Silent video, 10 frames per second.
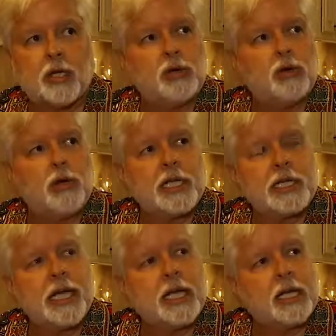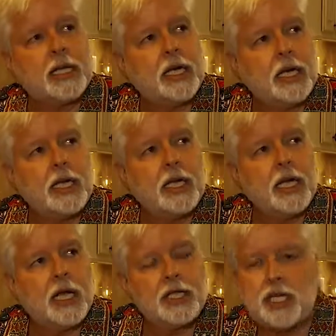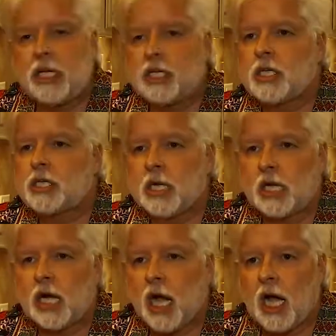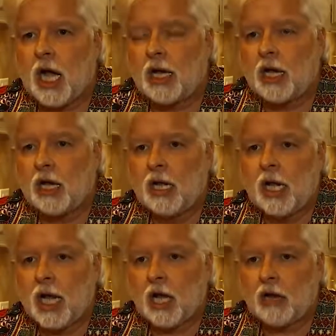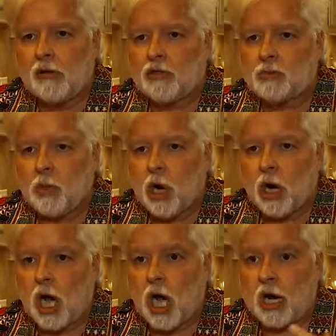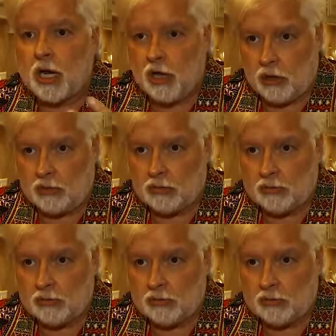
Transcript: Google has taken uh, Jesus and God out of smart audio.